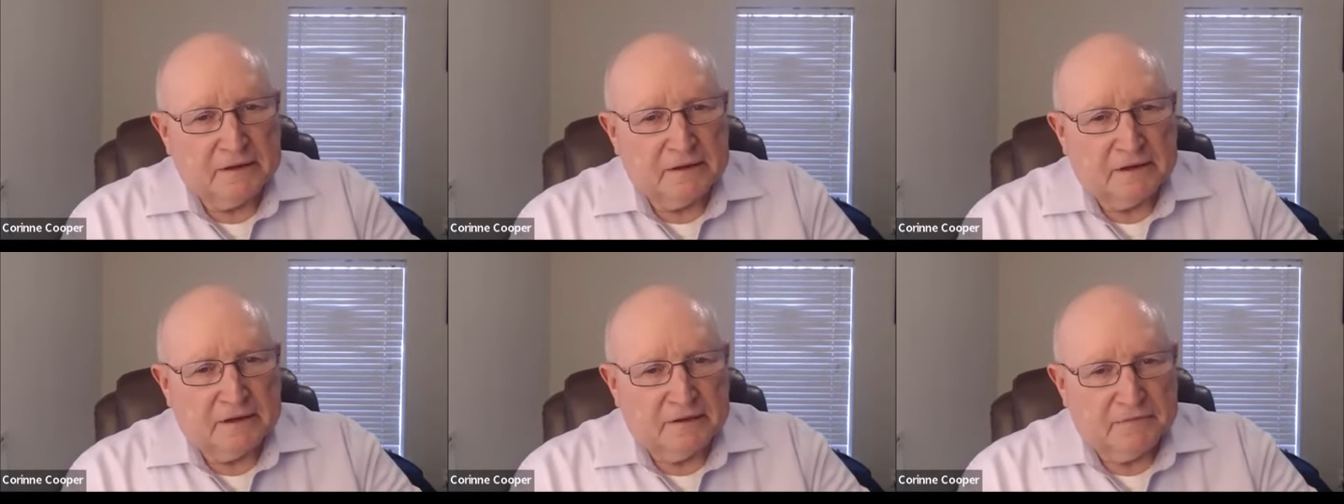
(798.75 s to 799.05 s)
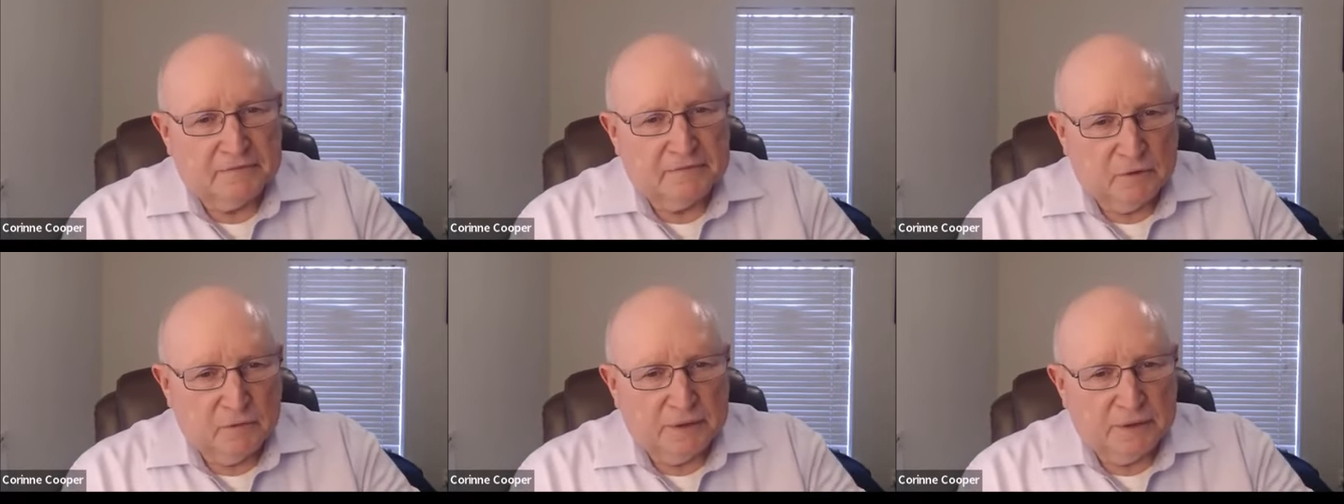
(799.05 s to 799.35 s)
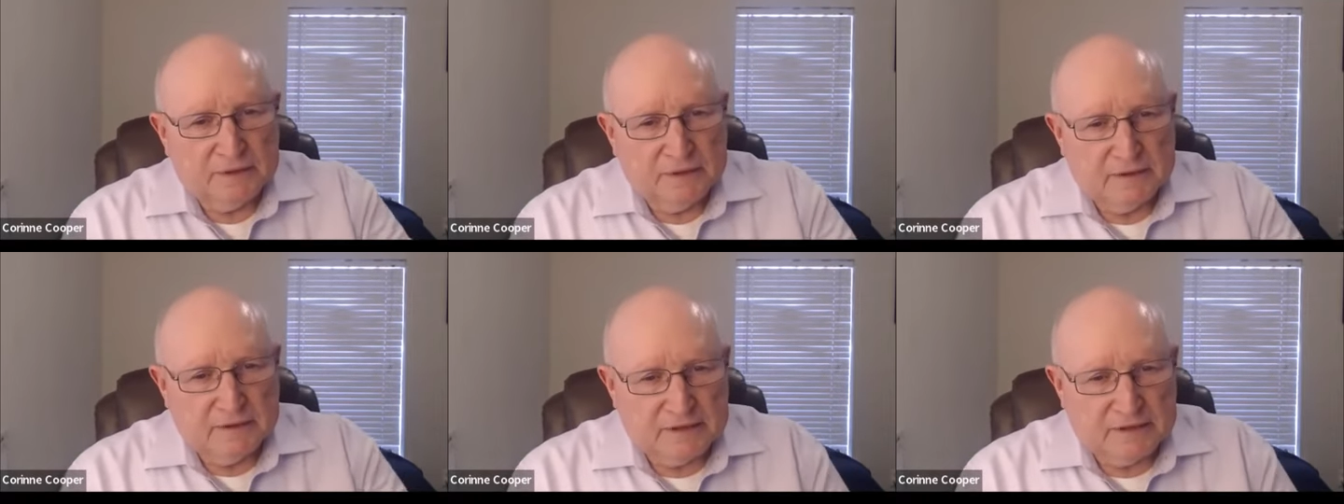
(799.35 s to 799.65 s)
if you
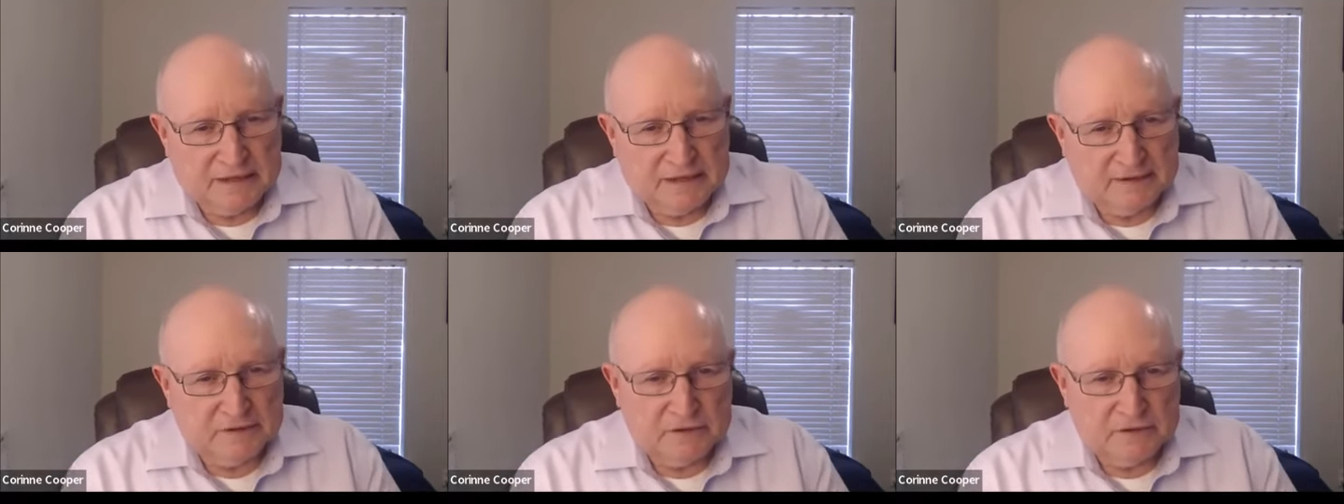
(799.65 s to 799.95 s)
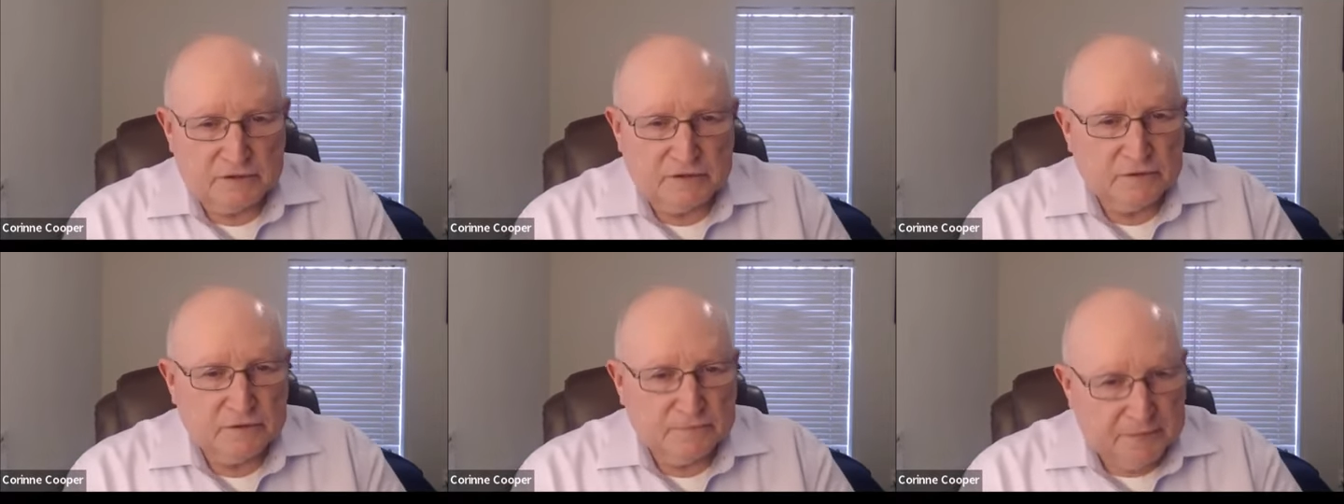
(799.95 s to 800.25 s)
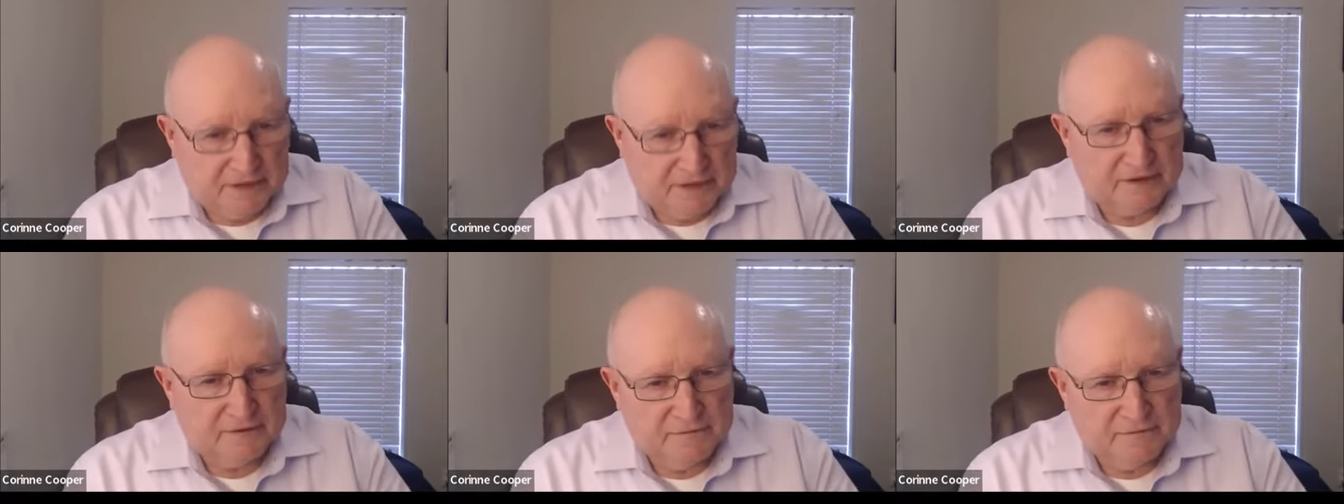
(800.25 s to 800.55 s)
went to the dentist, you
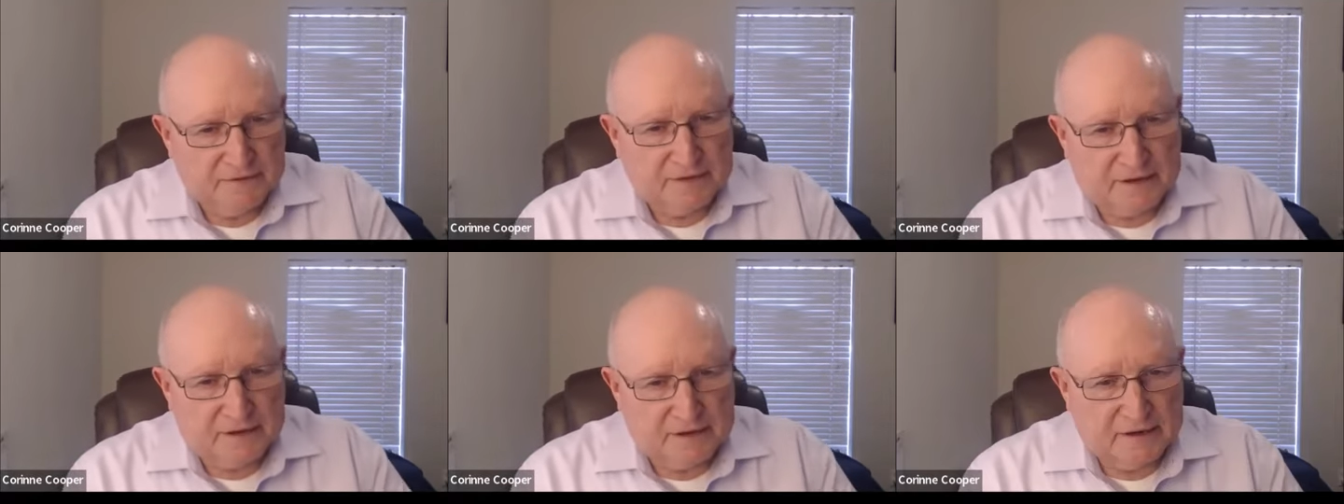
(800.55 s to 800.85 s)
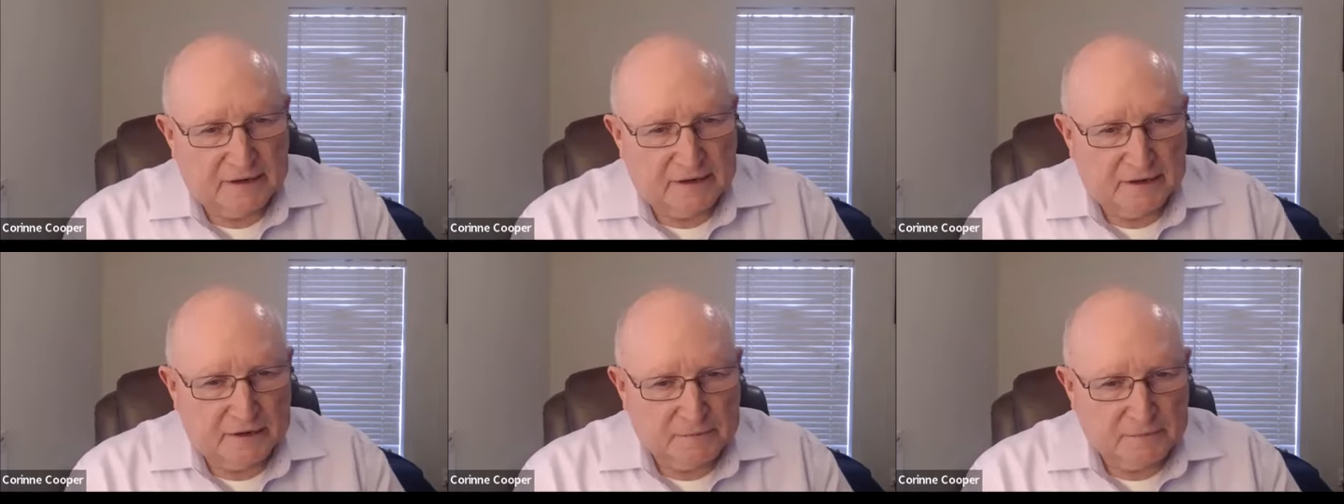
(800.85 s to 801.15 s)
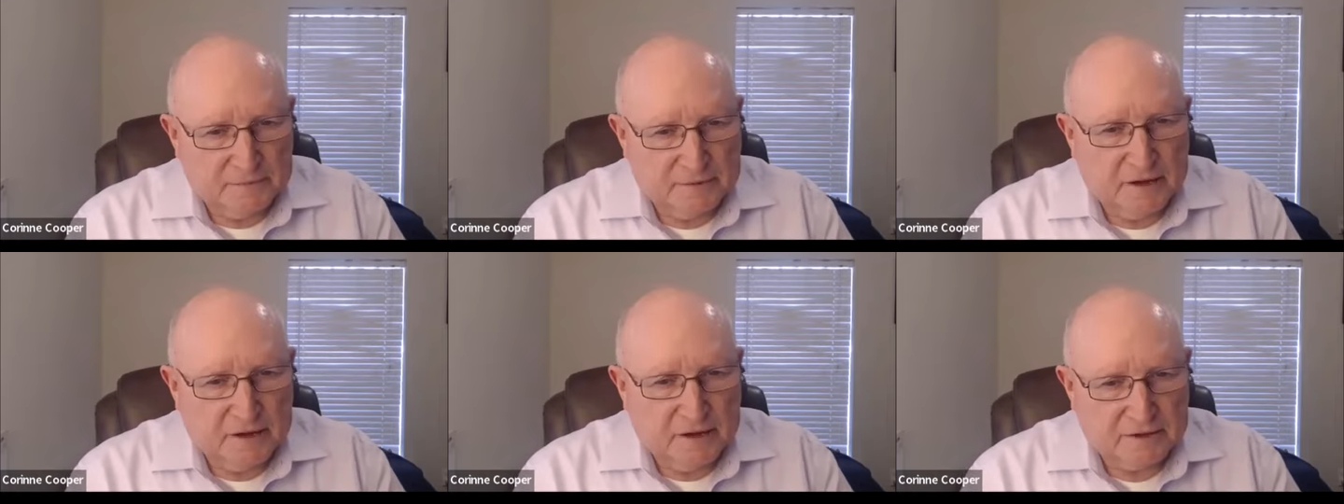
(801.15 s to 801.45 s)
paid for that out of your
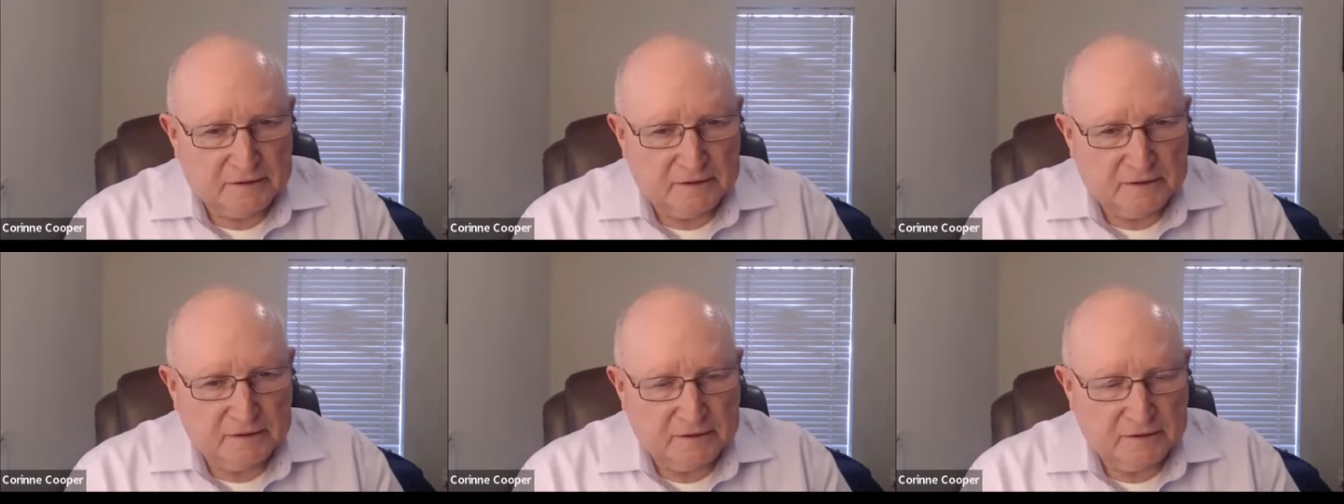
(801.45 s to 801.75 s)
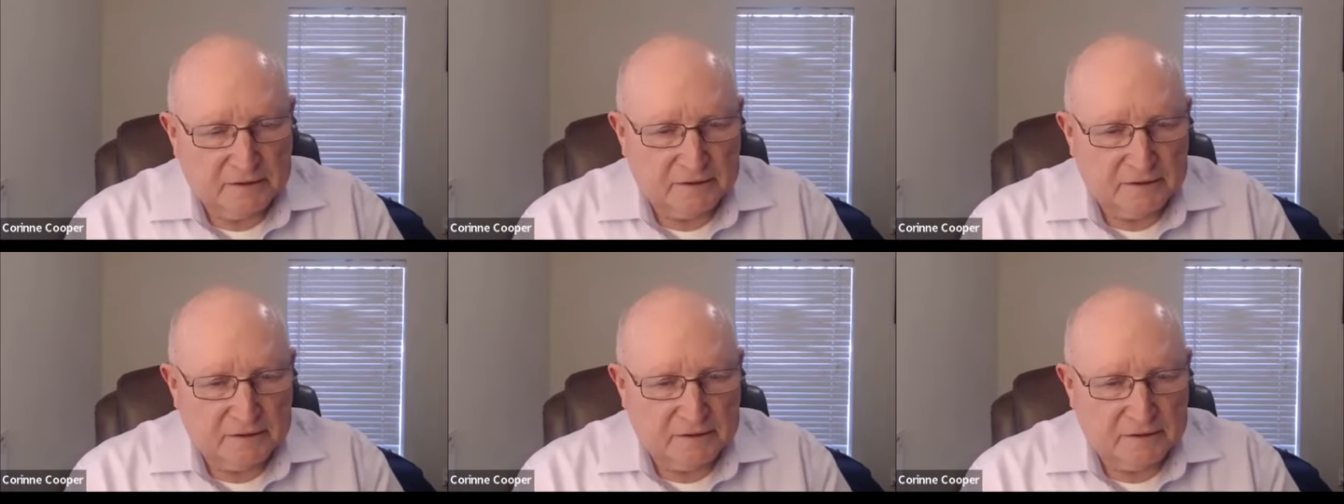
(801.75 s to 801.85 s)
pocket